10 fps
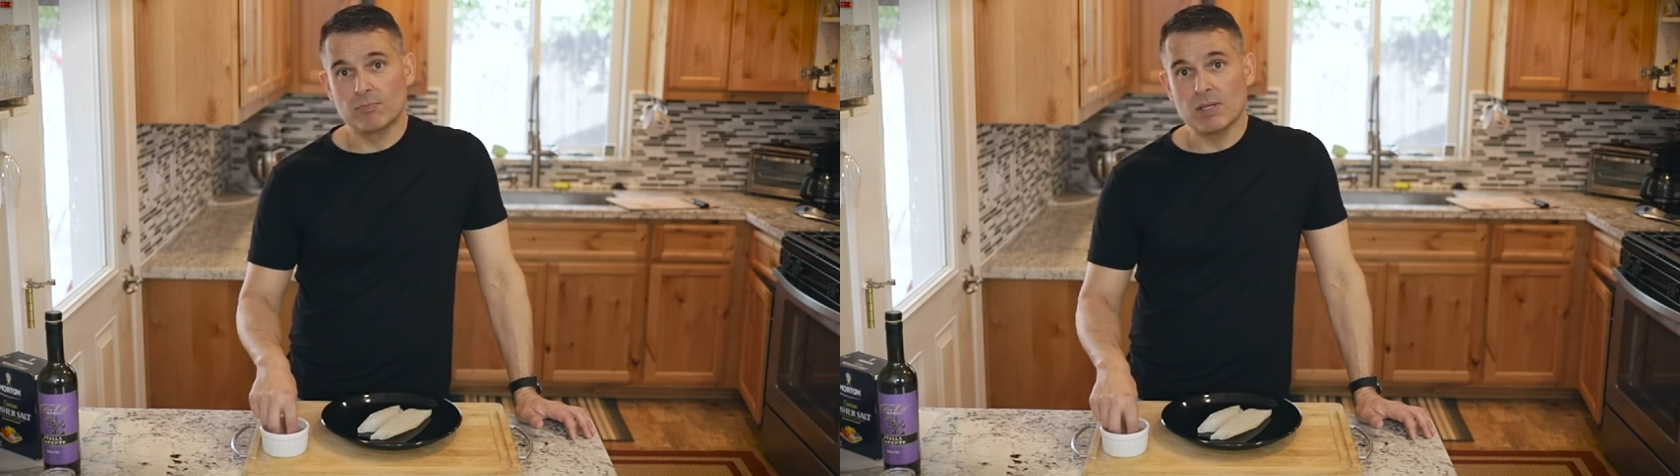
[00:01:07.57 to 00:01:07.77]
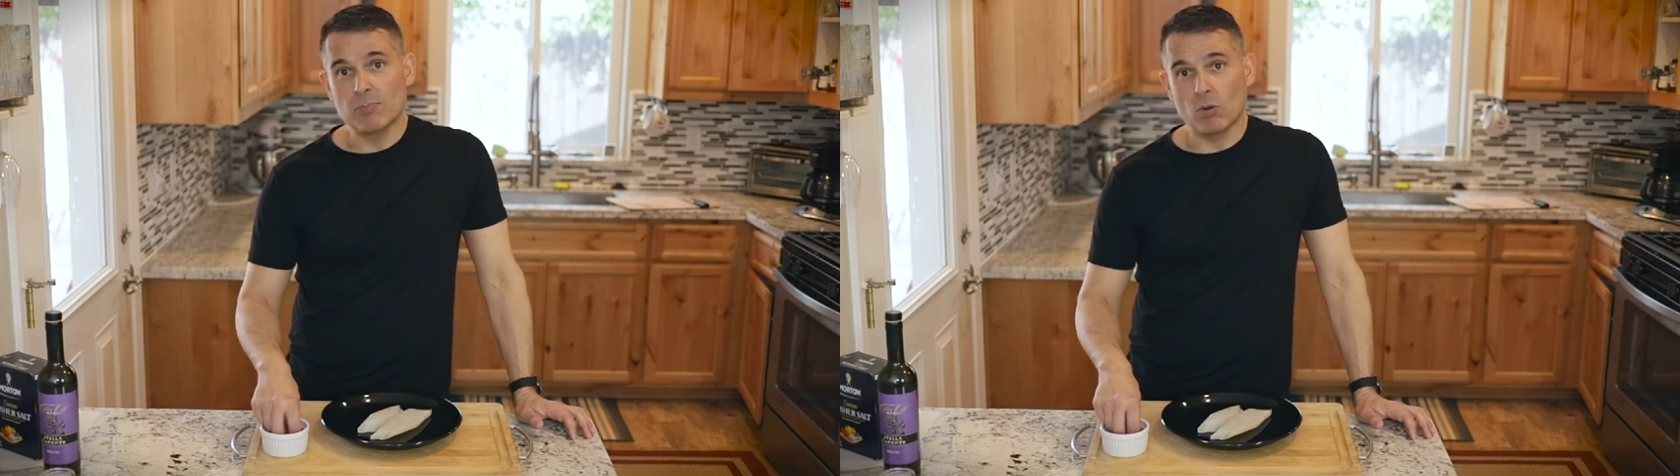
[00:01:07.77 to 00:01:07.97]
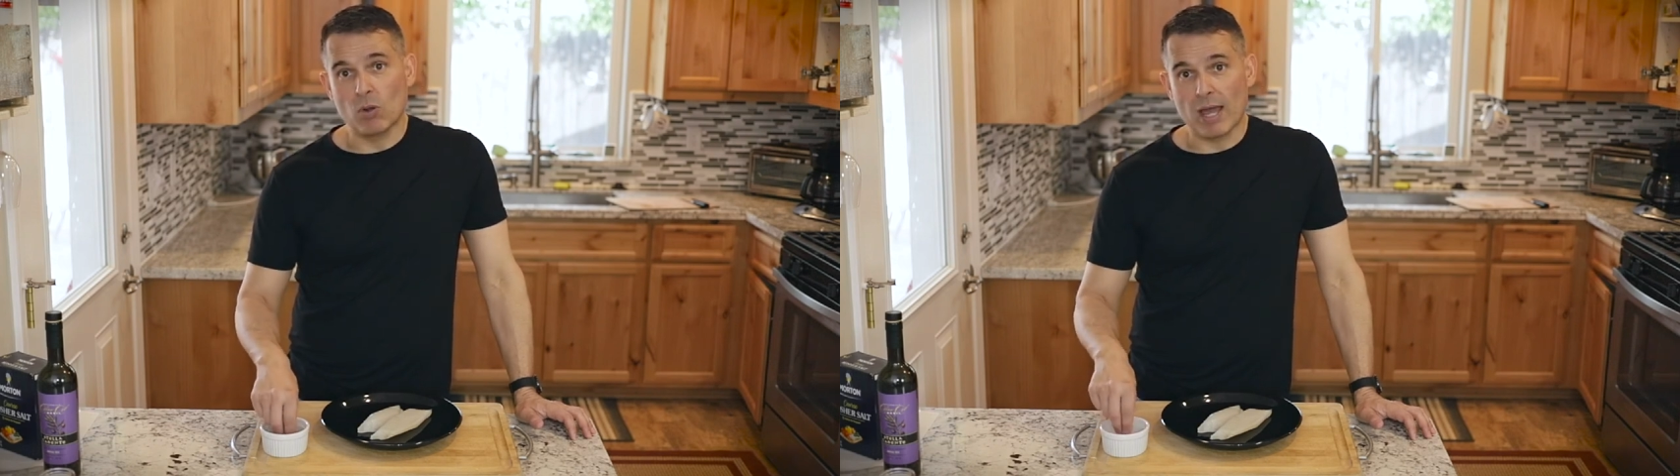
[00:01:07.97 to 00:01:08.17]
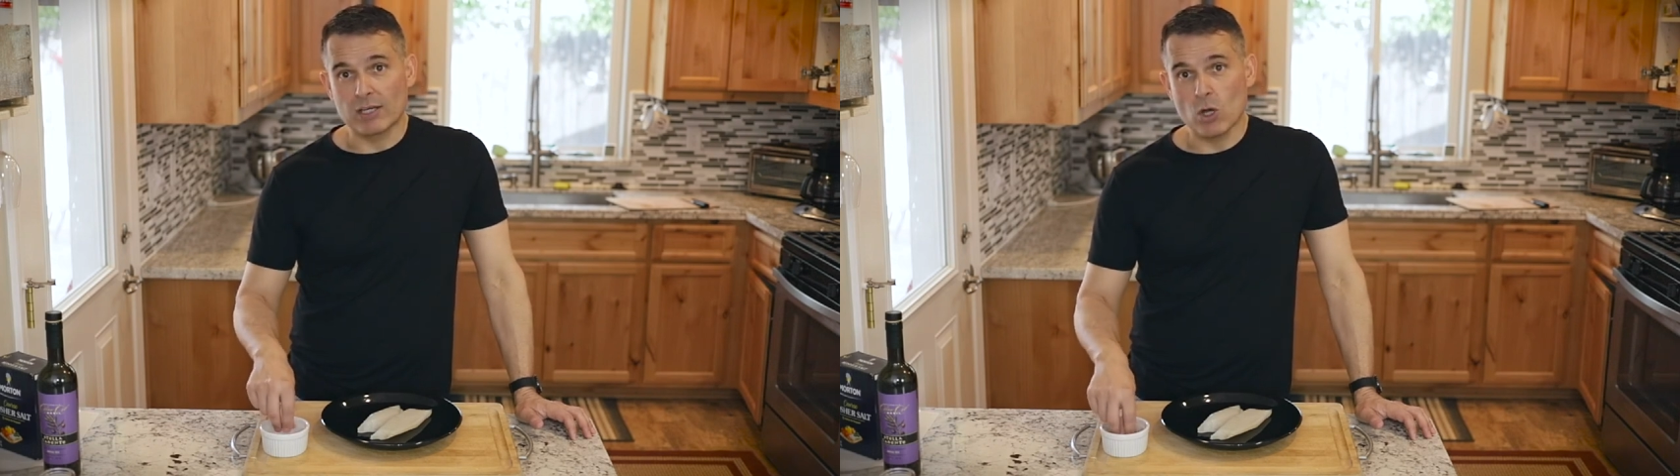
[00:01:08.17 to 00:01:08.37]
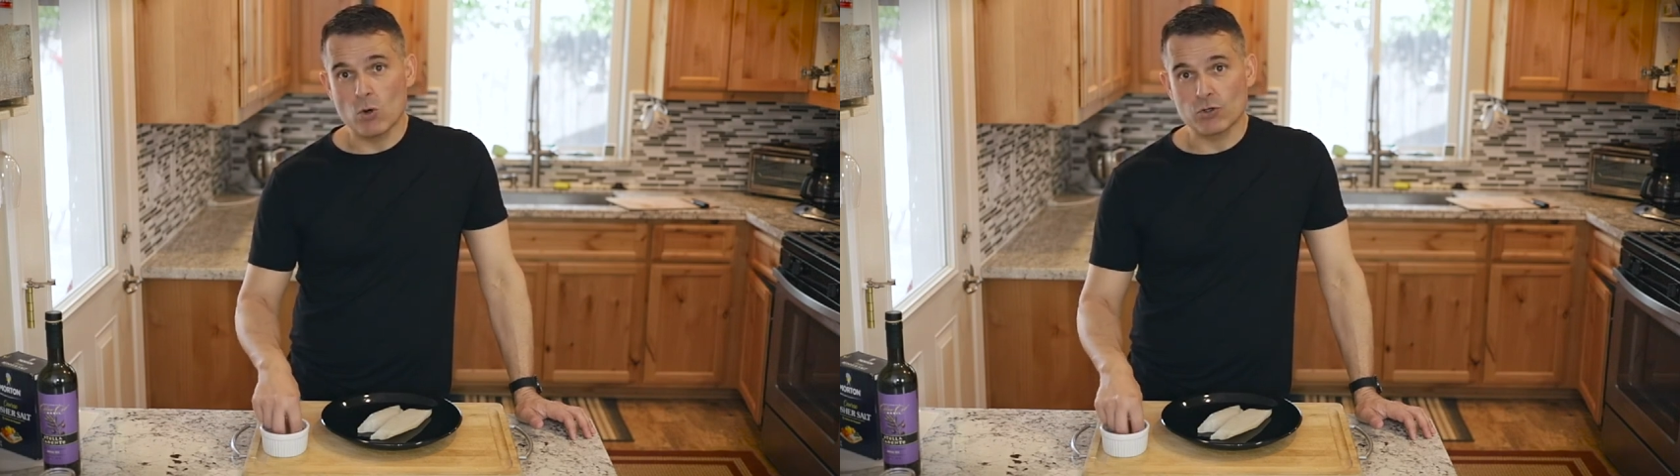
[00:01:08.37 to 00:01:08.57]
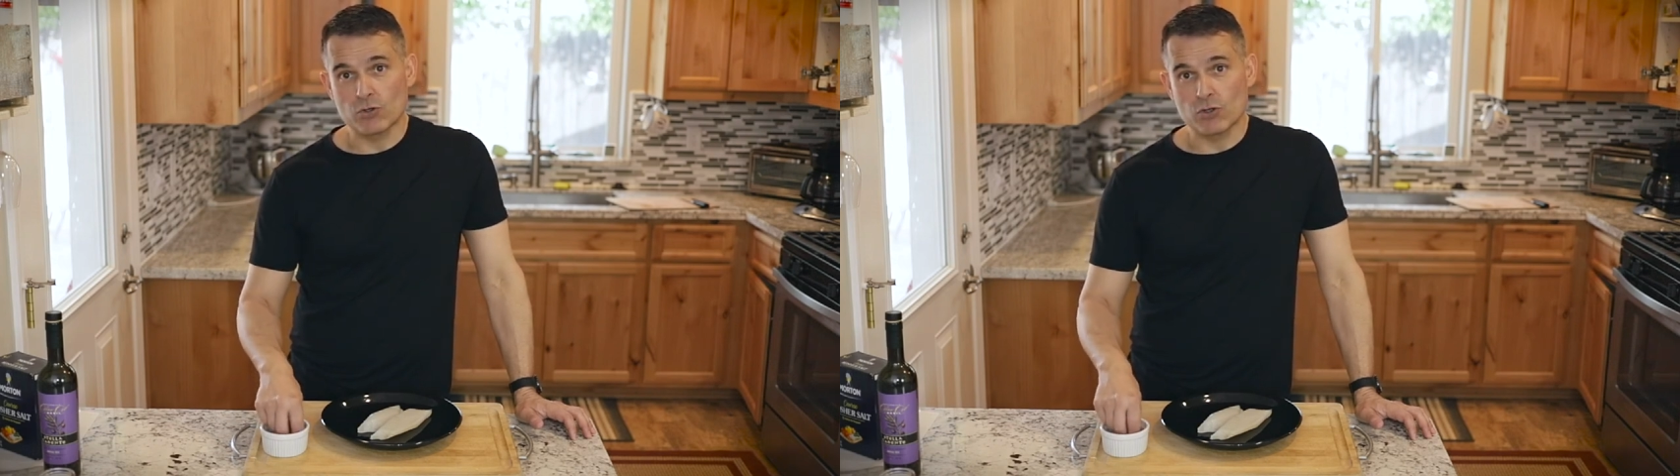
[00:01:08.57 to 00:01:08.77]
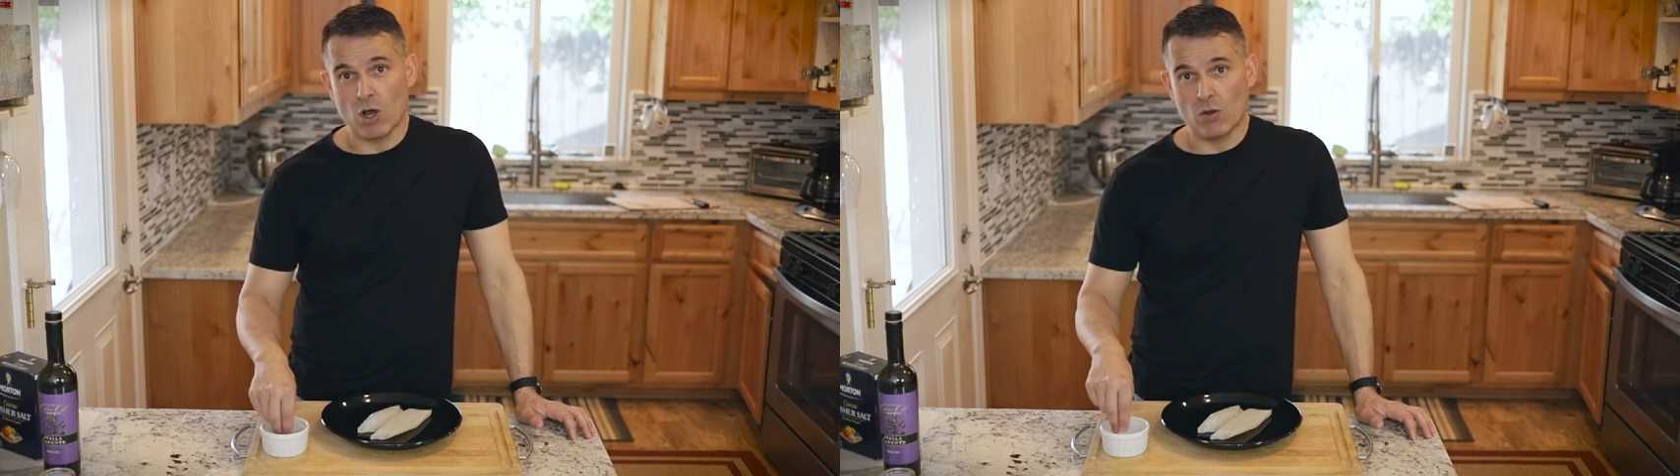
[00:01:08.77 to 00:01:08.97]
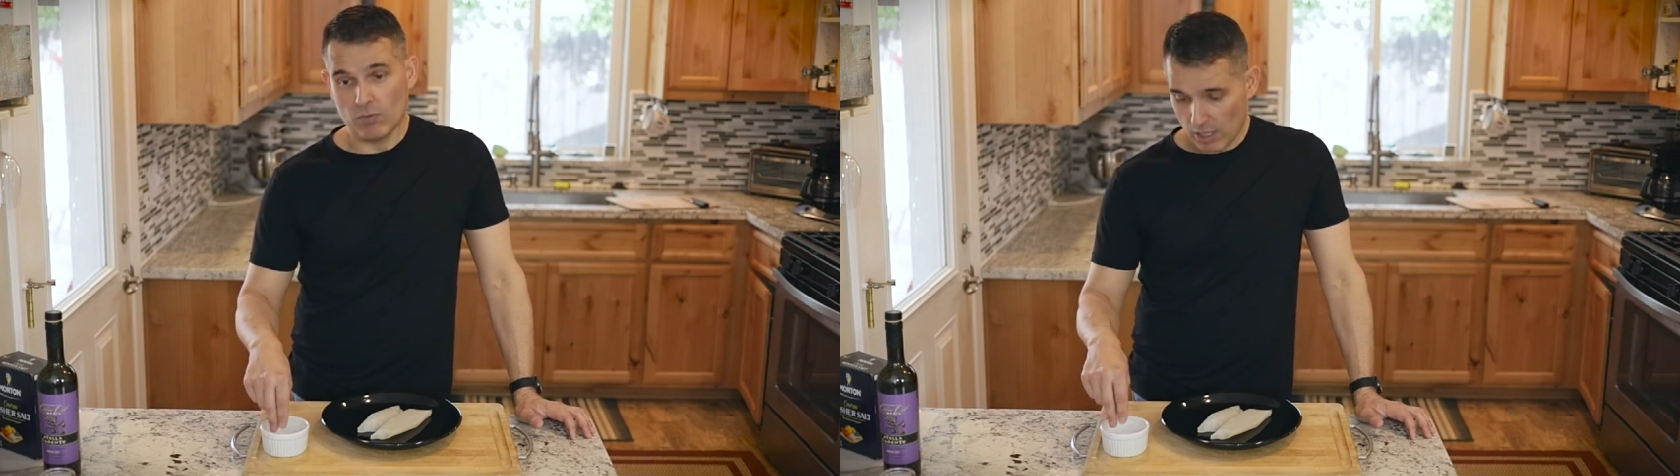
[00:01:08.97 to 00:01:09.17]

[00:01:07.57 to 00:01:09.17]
people like kosher salt,